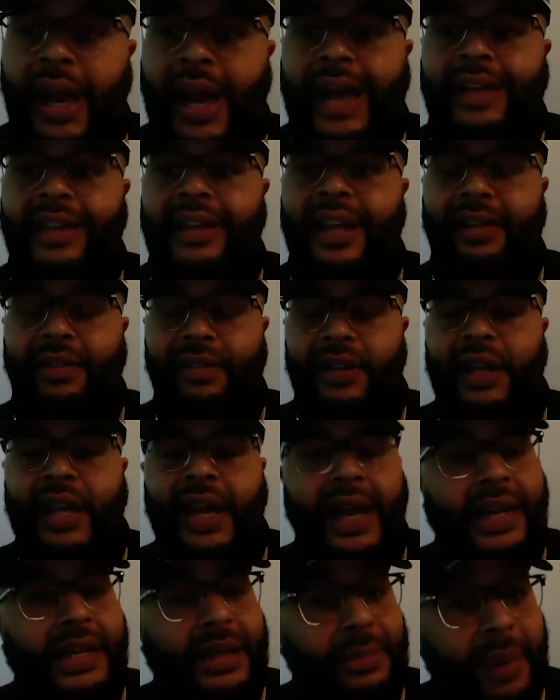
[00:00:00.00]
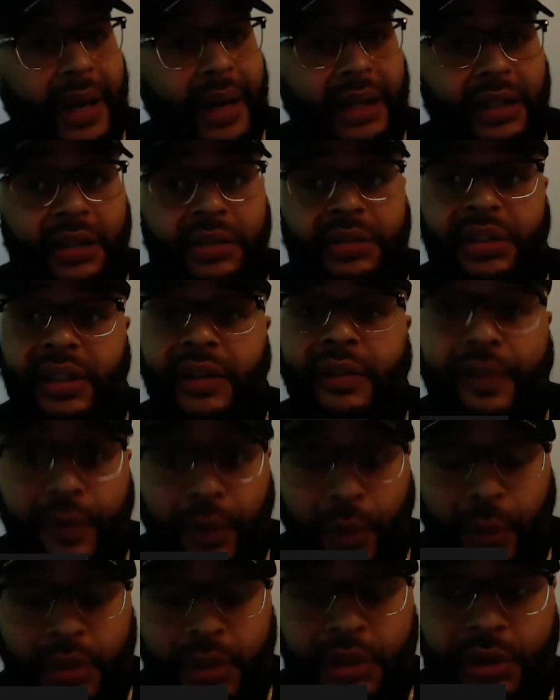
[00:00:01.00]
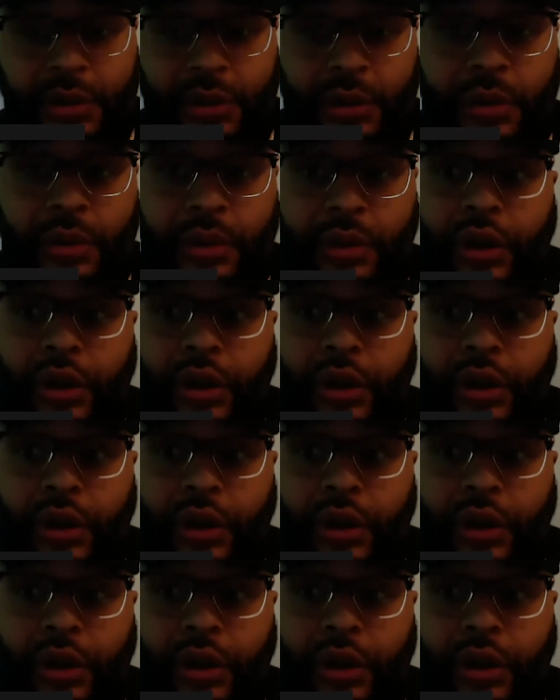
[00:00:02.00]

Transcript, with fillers: and never let anybody else influence you.